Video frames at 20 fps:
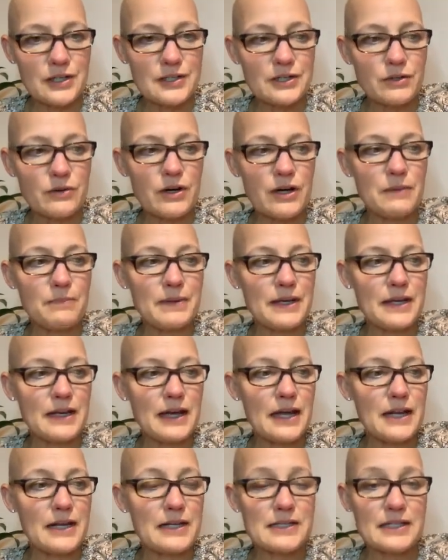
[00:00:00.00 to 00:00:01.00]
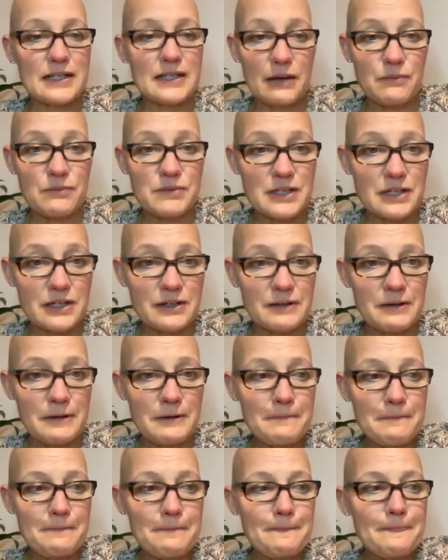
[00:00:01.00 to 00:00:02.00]
So I began as a counselor
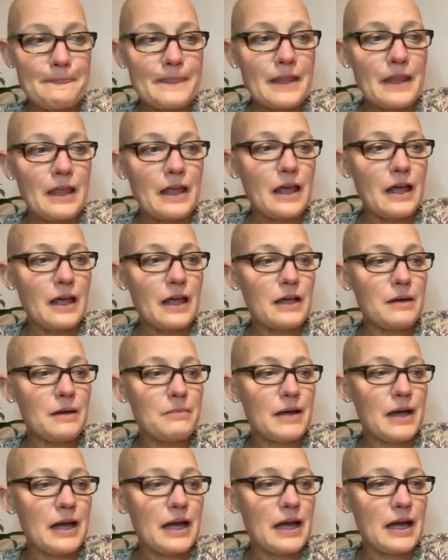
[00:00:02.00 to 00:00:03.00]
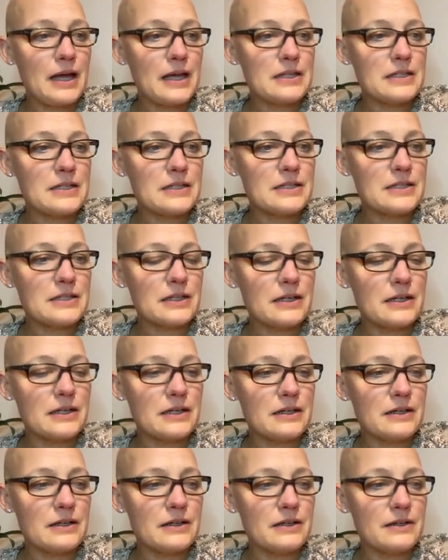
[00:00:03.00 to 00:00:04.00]
um, and
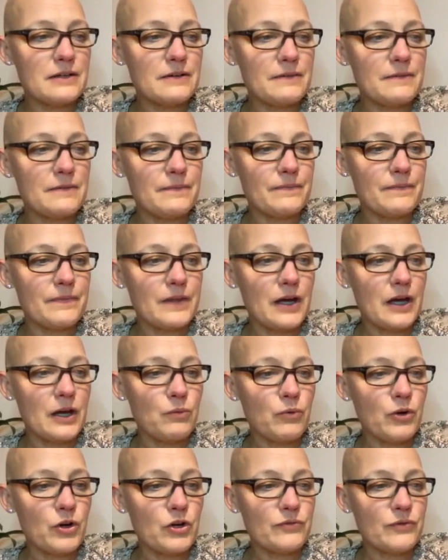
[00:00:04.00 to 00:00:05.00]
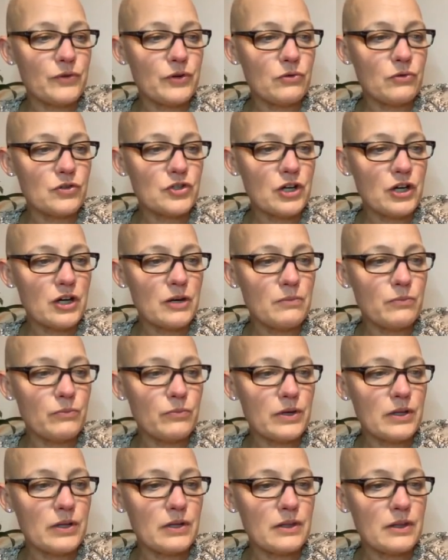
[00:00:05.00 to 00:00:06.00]
uh, I worked for a long time
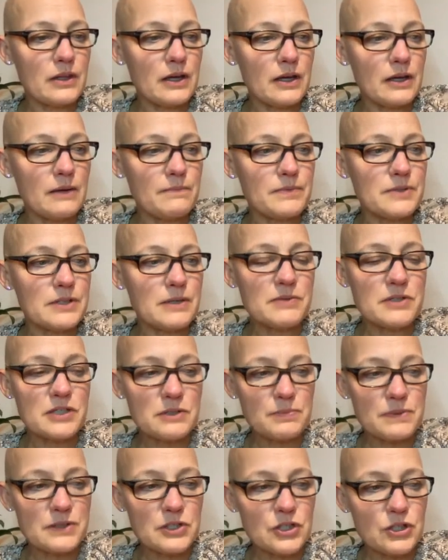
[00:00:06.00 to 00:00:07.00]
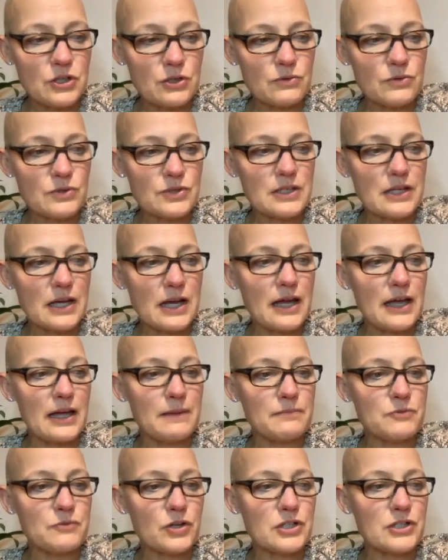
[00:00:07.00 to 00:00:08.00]
with um, substance misuse,
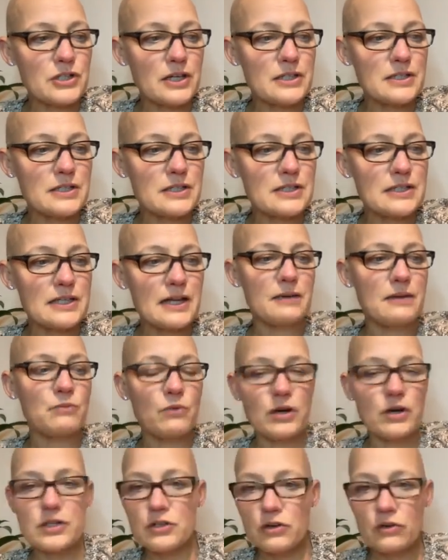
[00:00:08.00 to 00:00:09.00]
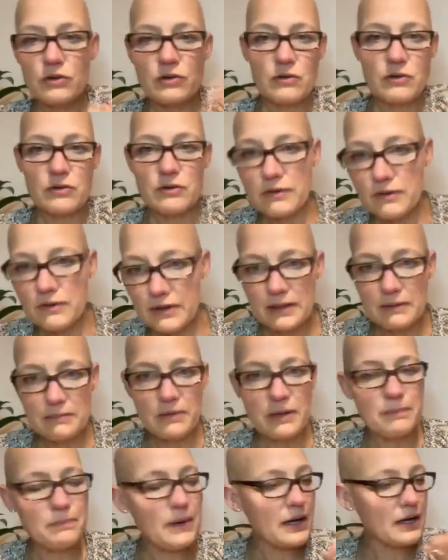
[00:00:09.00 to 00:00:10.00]
um, trying to understand what had gone on in
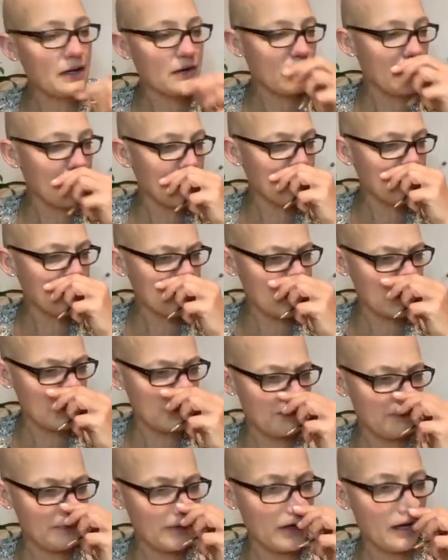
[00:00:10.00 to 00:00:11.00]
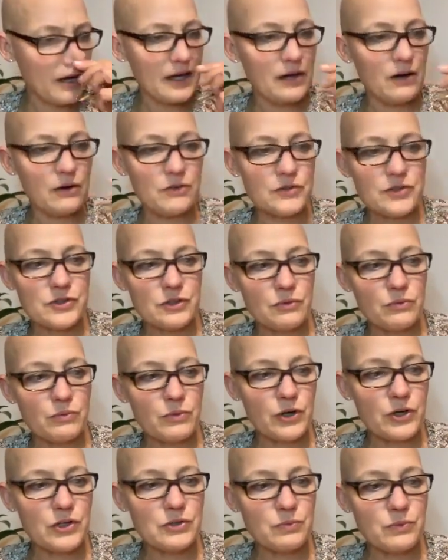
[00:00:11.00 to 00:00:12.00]
my background. Um, I also
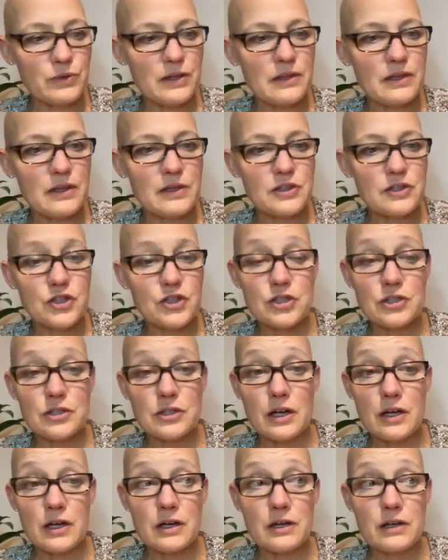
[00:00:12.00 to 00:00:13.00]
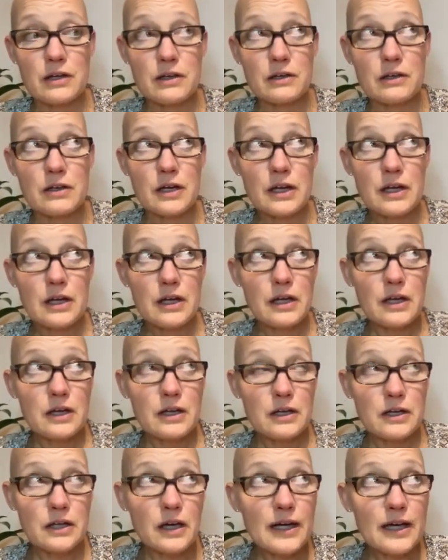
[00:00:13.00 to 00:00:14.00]
worked with uh,
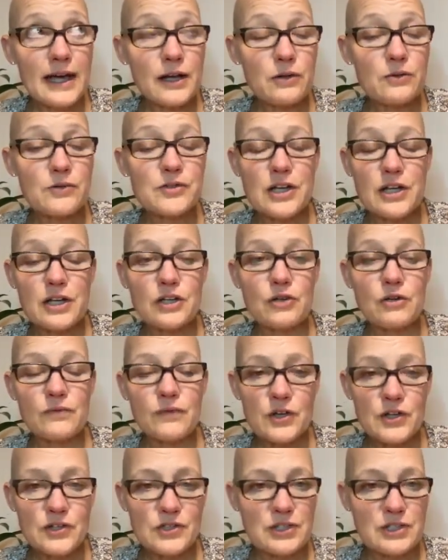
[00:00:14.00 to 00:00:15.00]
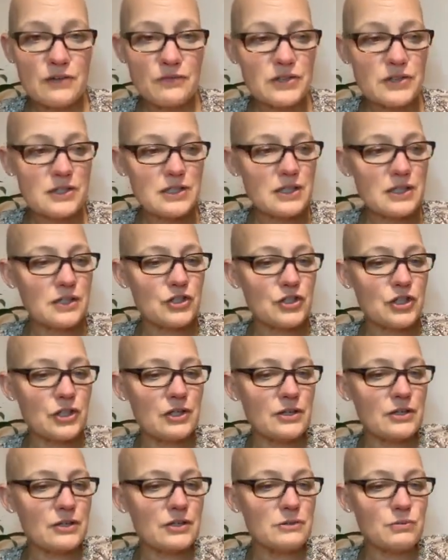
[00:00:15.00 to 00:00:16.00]
young adults at a university for six
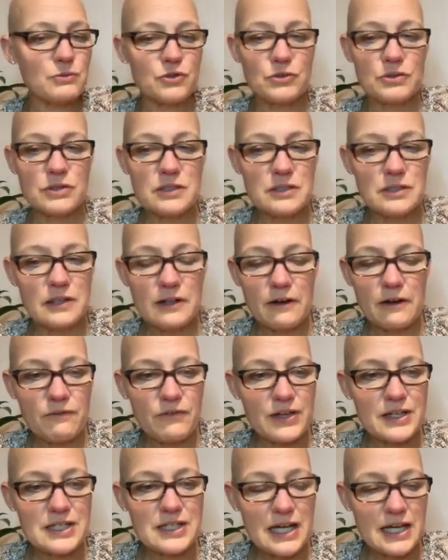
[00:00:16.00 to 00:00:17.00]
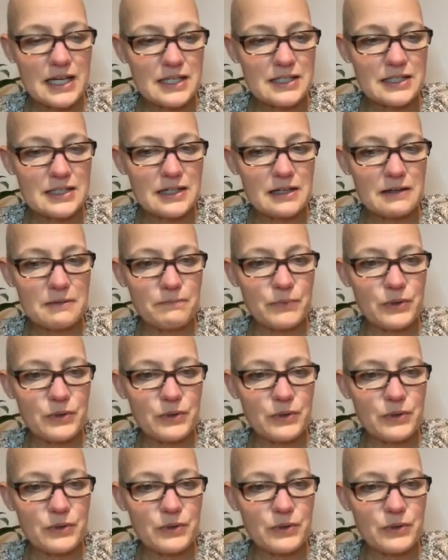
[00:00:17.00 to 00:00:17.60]
years, which was, you know, fantastic.